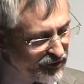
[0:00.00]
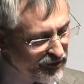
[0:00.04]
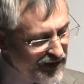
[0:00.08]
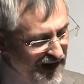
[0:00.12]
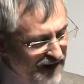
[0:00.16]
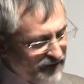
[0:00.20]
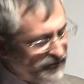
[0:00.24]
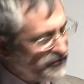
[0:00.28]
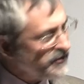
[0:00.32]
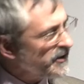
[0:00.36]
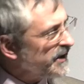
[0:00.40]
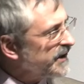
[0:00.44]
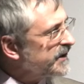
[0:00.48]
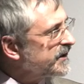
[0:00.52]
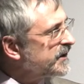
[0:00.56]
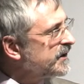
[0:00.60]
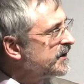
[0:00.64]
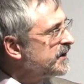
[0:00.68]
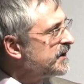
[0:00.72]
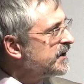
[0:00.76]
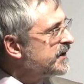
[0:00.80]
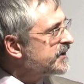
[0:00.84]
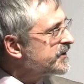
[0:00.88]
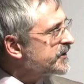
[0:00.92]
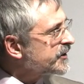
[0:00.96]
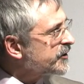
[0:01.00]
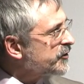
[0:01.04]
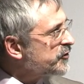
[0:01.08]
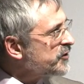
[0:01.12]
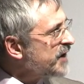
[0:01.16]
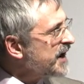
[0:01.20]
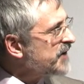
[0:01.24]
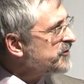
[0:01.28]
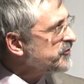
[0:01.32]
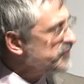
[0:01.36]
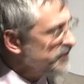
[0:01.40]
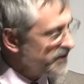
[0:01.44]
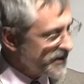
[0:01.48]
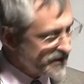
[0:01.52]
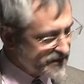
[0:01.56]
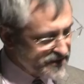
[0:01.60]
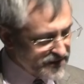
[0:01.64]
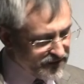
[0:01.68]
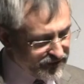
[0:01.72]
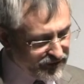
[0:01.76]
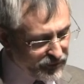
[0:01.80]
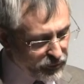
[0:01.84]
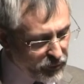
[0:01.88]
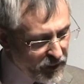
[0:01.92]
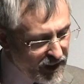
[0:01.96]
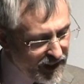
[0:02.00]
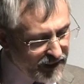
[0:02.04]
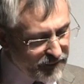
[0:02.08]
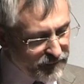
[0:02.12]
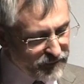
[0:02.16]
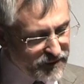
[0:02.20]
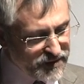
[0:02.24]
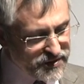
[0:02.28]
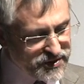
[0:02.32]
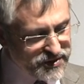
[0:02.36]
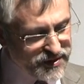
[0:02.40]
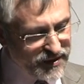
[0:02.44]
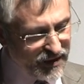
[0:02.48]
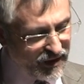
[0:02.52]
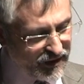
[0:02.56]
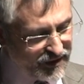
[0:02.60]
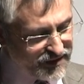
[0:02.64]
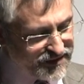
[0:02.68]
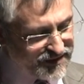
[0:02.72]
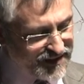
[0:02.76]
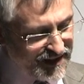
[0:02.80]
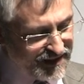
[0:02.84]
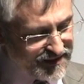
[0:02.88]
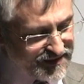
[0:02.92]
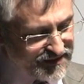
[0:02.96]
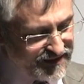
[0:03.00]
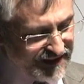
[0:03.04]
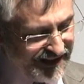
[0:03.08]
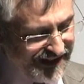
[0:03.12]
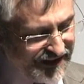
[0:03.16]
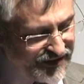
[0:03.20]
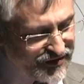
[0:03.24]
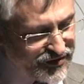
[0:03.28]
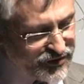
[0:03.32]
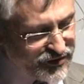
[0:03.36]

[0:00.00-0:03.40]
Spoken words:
the graphics of the way in which the architects have